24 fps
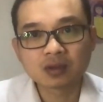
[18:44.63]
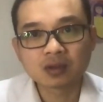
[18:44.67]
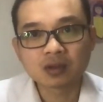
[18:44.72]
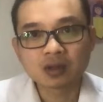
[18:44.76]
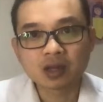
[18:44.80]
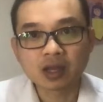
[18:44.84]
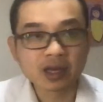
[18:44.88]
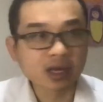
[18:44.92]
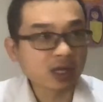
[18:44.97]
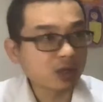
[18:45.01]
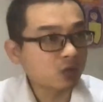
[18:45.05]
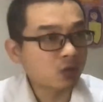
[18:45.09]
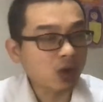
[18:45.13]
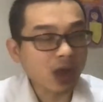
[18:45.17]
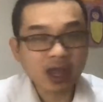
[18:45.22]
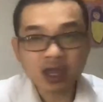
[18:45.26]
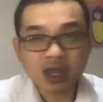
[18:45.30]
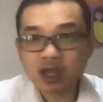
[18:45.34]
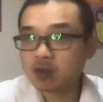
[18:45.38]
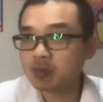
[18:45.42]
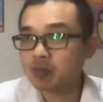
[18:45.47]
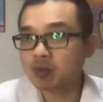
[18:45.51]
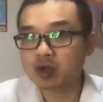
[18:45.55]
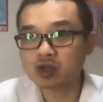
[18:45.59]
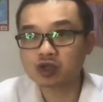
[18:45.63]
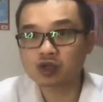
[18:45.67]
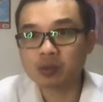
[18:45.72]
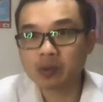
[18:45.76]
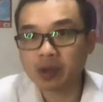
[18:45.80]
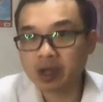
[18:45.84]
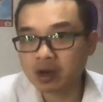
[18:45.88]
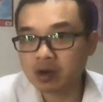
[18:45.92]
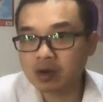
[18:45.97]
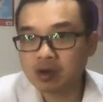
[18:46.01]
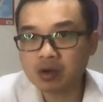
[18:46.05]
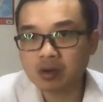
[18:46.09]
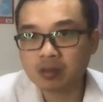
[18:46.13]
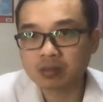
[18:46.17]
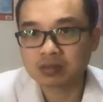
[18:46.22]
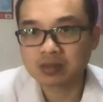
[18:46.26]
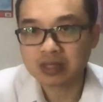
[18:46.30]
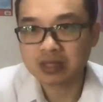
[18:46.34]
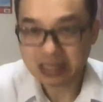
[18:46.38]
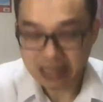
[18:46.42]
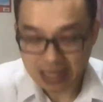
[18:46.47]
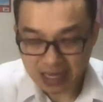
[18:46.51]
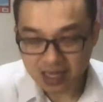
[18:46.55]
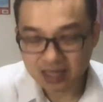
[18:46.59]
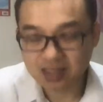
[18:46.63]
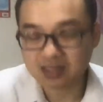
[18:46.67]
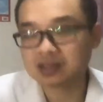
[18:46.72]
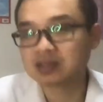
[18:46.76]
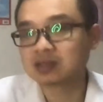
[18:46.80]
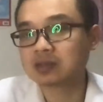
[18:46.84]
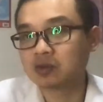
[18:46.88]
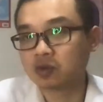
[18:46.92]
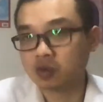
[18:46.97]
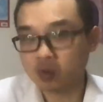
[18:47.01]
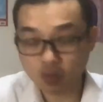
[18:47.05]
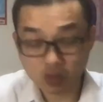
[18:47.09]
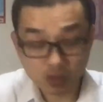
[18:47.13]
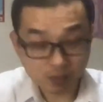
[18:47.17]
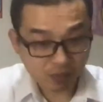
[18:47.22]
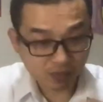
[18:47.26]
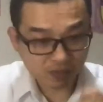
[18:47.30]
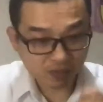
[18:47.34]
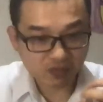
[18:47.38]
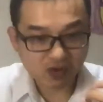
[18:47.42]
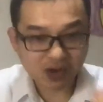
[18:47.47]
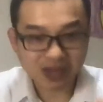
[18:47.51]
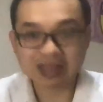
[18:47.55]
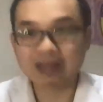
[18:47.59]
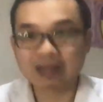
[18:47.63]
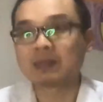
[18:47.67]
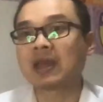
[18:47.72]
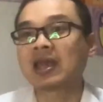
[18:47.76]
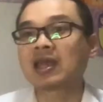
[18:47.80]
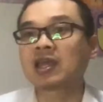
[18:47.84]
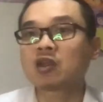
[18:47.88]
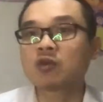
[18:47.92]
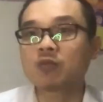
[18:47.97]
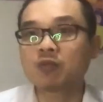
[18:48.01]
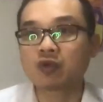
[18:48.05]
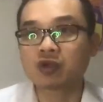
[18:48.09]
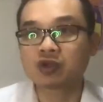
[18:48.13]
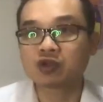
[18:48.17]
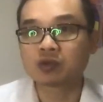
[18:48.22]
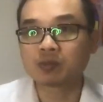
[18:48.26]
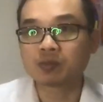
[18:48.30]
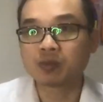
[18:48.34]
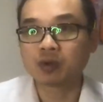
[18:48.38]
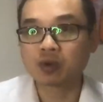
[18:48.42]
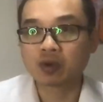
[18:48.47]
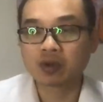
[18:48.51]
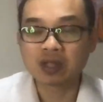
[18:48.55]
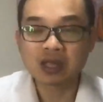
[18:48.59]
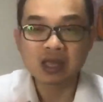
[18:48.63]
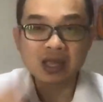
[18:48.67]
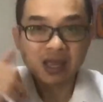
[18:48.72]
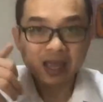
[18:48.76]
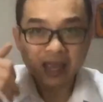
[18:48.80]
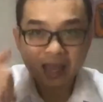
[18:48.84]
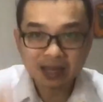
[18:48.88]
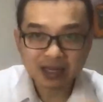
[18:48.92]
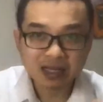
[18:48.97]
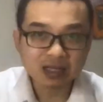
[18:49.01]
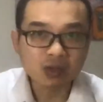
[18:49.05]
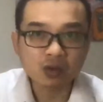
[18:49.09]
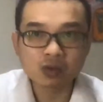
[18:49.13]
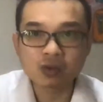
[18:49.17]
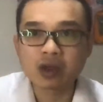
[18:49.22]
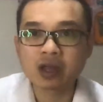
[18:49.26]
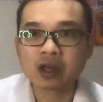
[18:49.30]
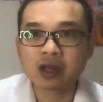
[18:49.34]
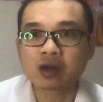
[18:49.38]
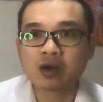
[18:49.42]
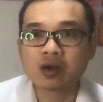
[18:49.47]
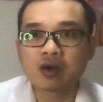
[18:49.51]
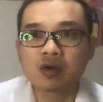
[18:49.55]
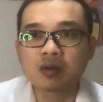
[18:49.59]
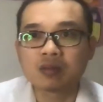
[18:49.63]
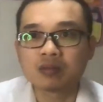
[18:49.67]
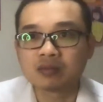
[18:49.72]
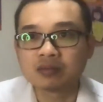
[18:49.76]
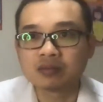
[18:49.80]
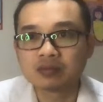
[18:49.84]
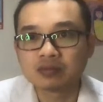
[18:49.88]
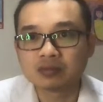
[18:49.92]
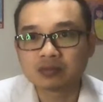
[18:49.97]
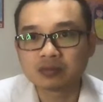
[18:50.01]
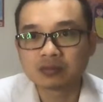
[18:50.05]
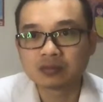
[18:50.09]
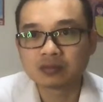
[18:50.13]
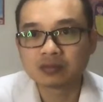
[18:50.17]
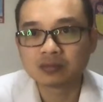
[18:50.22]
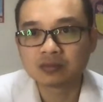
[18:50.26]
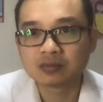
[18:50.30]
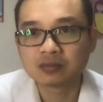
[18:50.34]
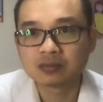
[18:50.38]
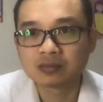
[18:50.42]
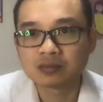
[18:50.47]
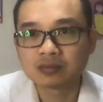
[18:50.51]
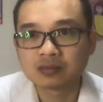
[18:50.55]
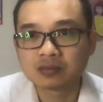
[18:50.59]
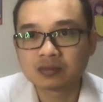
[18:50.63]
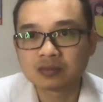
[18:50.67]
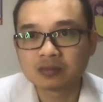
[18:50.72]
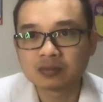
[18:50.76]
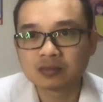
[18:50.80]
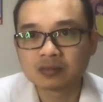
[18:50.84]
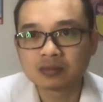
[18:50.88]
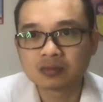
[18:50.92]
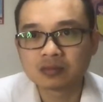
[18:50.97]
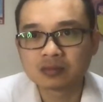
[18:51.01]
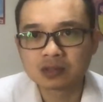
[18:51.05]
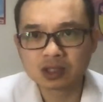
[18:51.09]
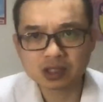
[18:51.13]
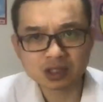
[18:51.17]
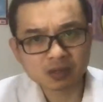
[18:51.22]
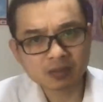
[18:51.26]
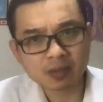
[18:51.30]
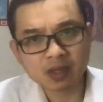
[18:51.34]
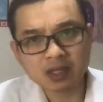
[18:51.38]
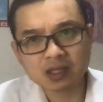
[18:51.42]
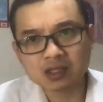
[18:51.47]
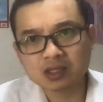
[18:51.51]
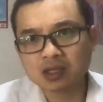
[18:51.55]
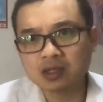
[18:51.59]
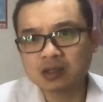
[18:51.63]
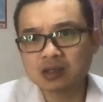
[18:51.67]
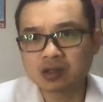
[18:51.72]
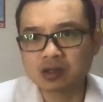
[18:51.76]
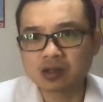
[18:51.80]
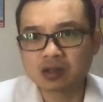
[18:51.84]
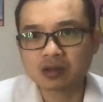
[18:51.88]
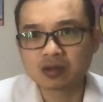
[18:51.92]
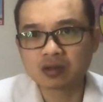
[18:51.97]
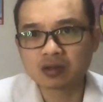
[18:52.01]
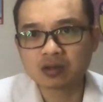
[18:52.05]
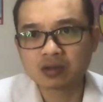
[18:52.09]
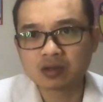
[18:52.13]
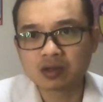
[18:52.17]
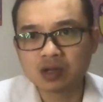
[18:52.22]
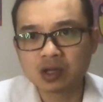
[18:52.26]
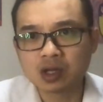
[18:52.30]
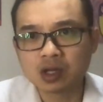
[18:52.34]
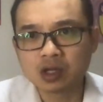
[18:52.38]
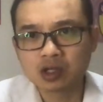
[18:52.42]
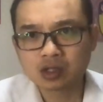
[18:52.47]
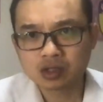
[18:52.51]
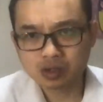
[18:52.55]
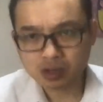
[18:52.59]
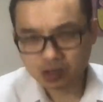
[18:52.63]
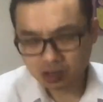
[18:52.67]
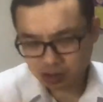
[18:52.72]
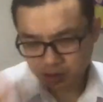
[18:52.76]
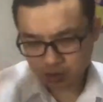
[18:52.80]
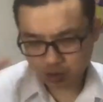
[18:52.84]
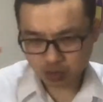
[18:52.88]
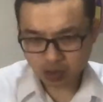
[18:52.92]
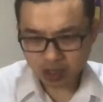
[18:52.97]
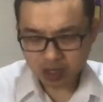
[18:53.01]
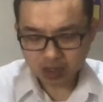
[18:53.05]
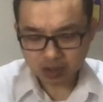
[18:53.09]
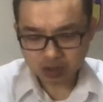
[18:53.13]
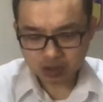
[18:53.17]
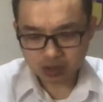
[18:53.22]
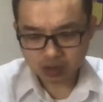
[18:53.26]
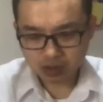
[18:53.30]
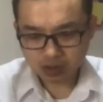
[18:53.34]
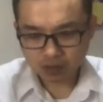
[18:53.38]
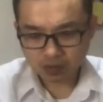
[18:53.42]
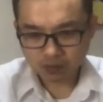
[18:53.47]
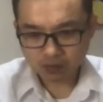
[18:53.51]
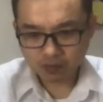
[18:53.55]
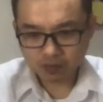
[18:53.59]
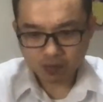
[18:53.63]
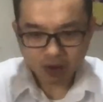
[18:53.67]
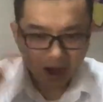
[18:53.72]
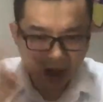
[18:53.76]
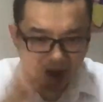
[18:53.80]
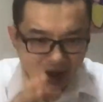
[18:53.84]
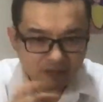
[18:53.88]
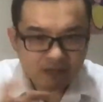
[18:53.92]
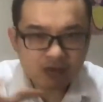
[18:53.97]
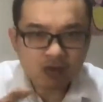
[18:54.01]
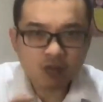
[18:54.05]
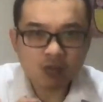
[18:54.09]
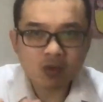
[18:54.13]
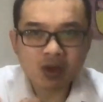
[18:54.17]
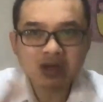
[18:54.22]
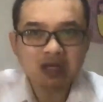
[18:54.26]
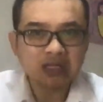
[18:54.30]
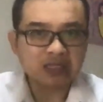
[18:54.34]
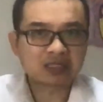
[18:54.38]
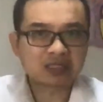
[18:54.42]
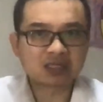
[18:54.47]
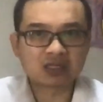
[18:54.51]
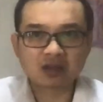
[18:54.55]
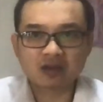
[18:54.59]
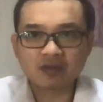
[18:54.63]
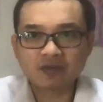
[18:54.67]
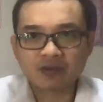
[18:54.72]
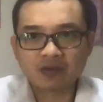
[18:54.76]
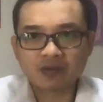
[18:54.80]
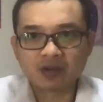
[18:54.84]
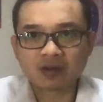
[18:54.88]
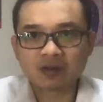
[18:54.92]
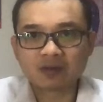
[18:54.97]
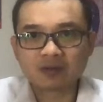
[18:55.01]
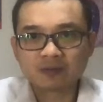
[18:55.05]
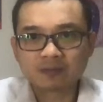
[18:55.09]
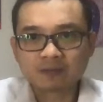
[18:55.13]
Can they do acupressure at home? Yes, we provide them acupressure point and they do it at home. Does it make sense to you? So the strategy for everyone is different.